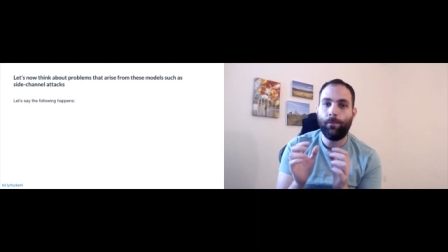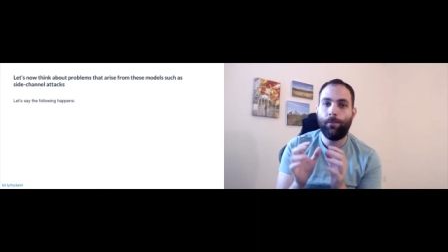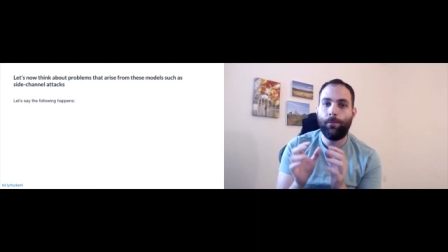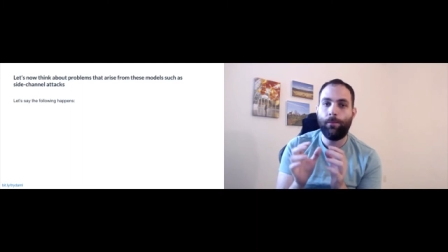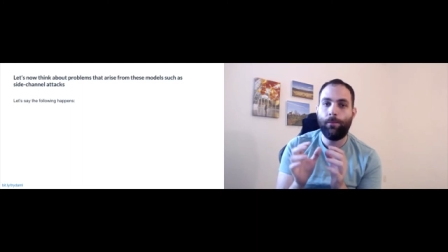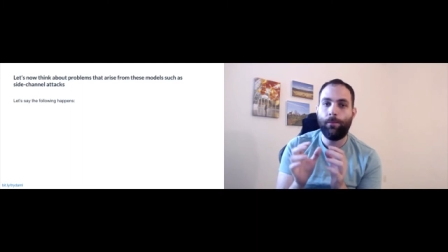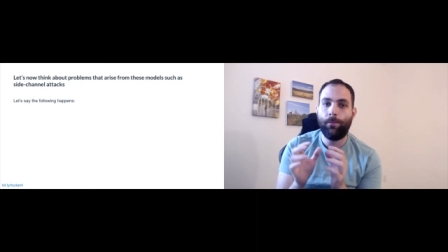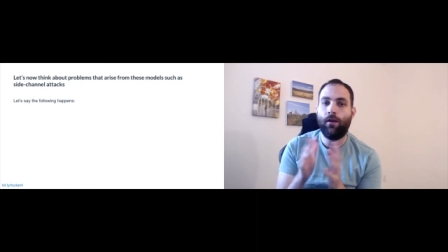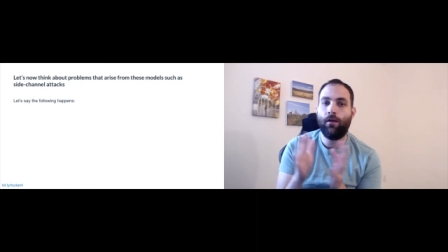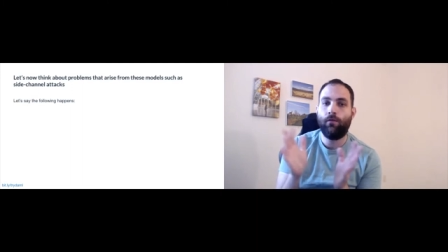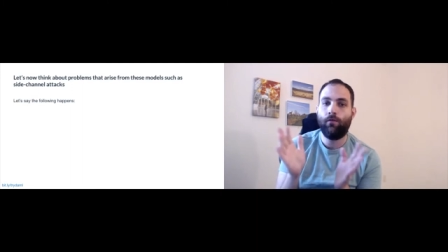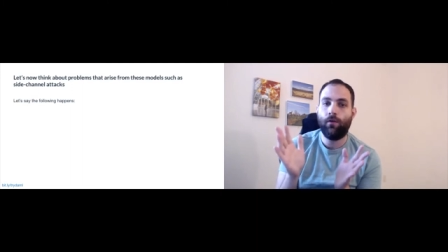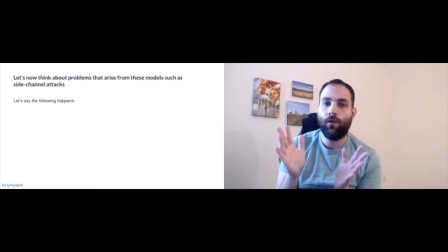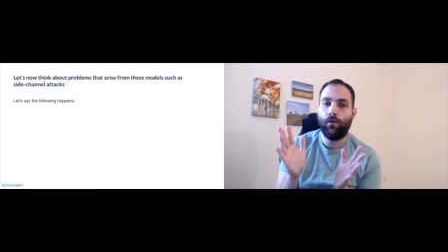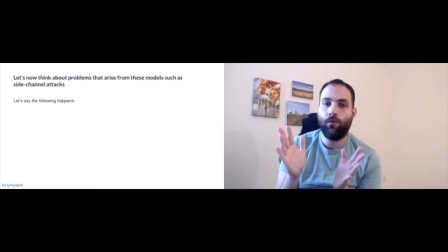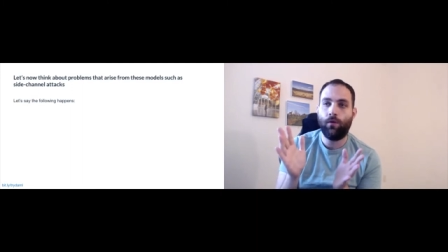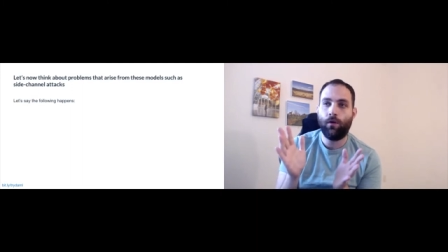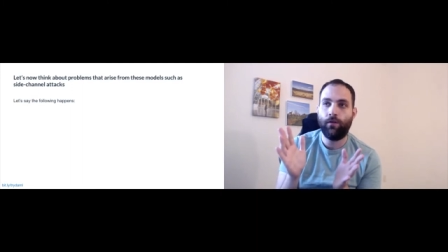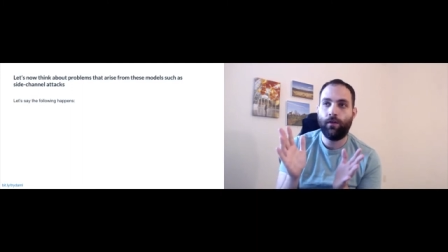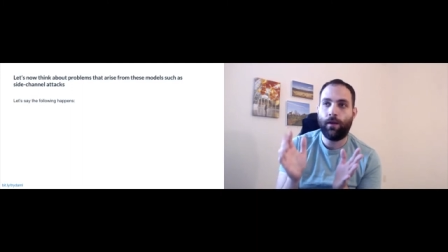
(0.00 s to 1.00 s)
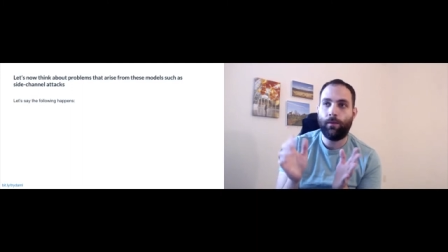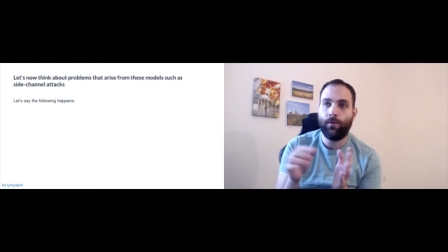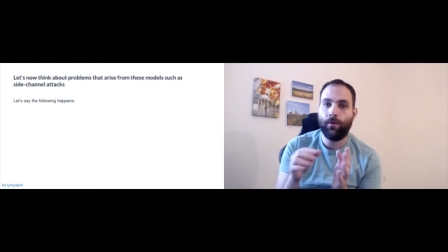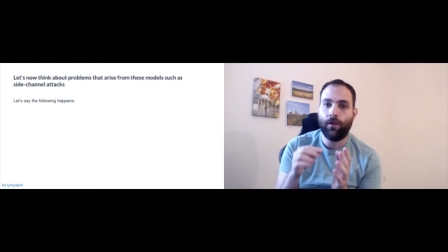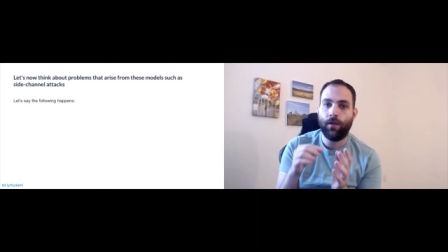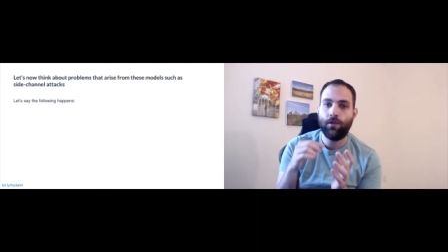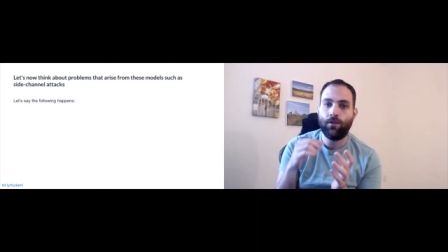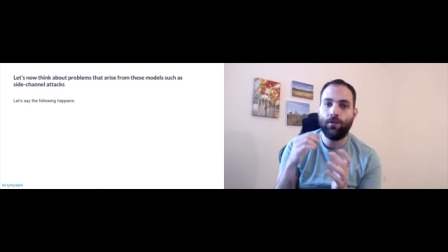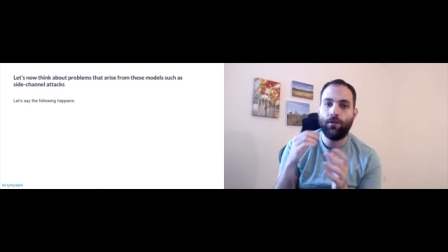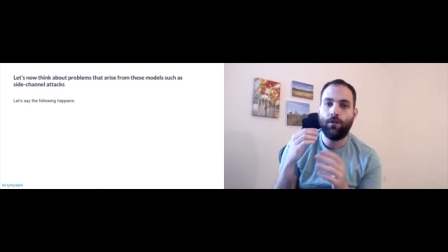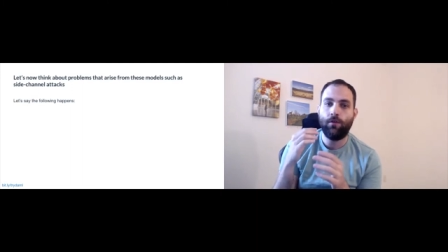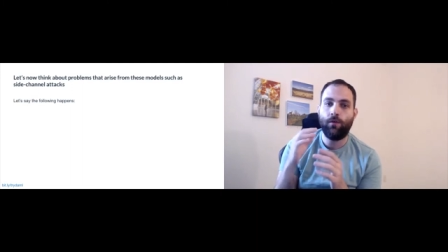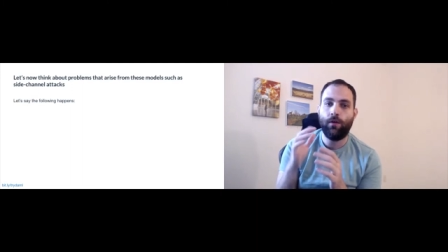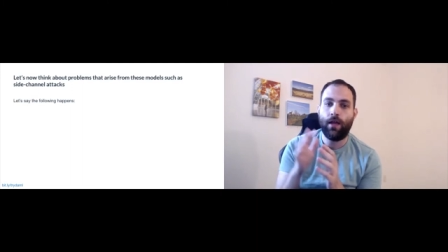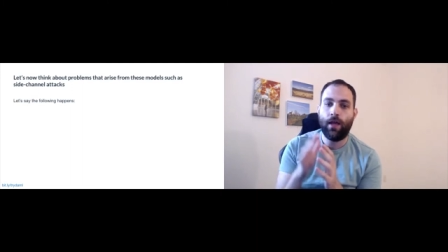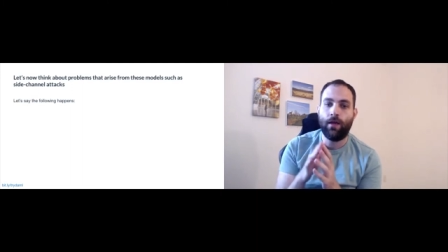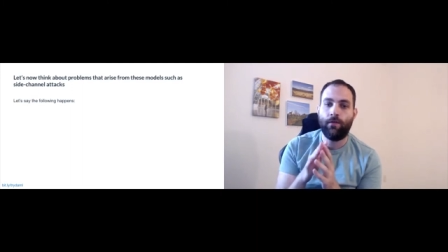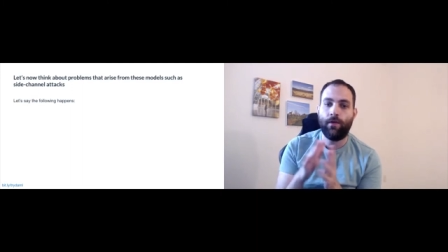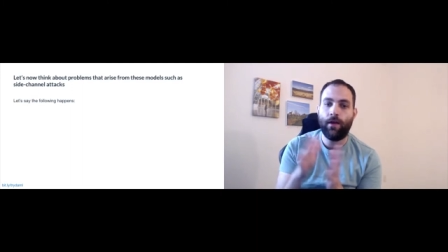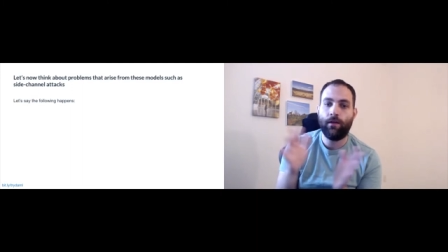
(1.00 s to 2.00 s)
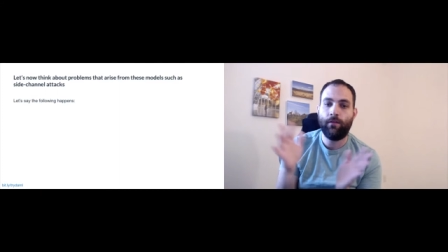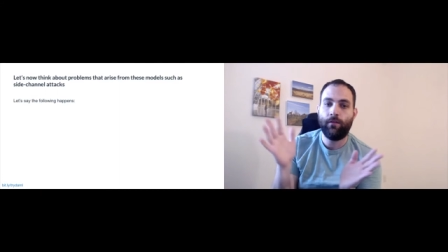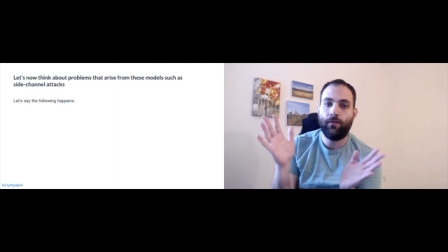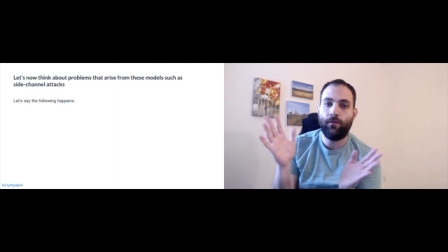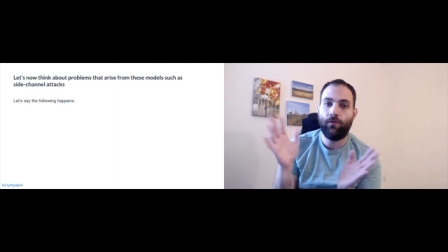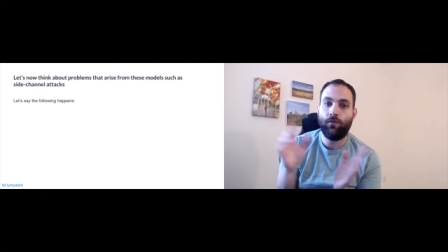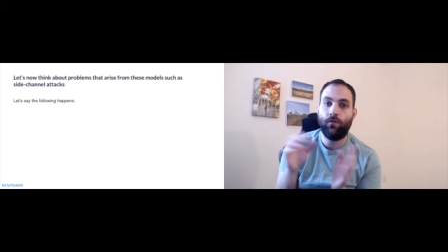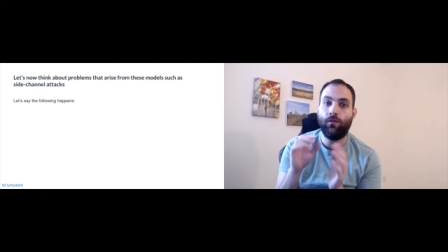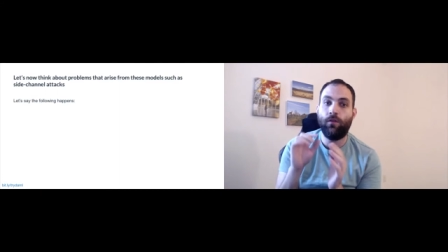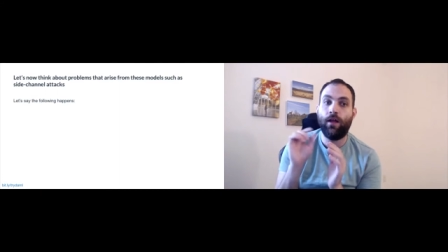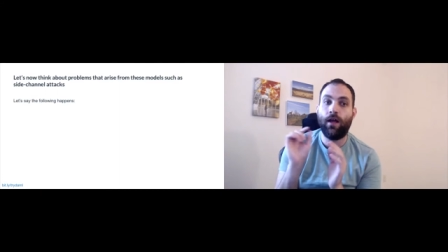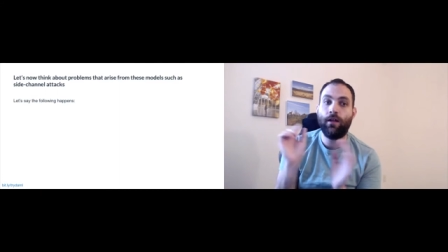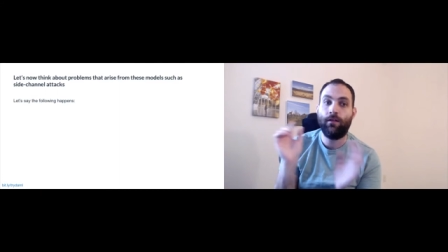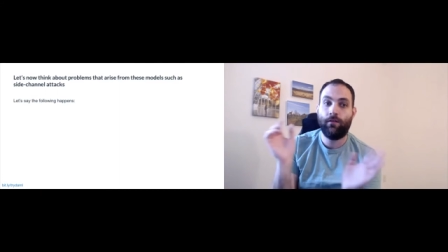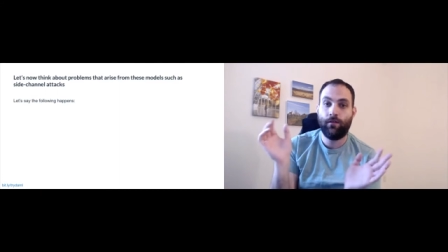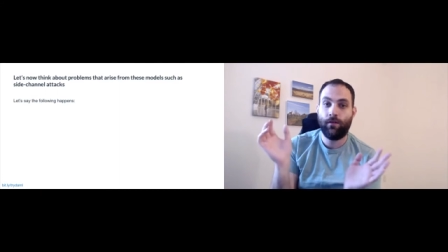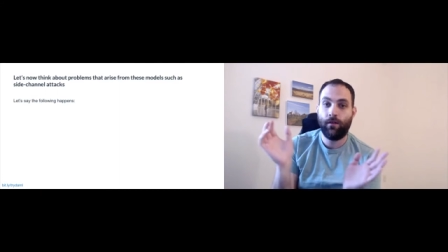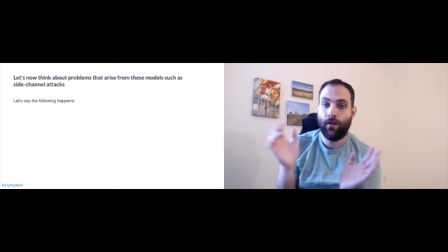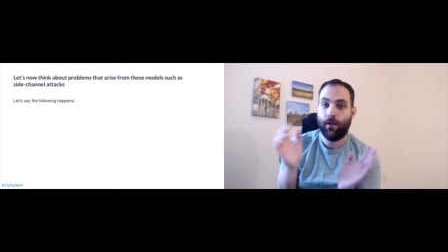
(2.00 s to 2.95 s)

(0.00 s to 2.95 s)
but in a real world application, you would have access to lots,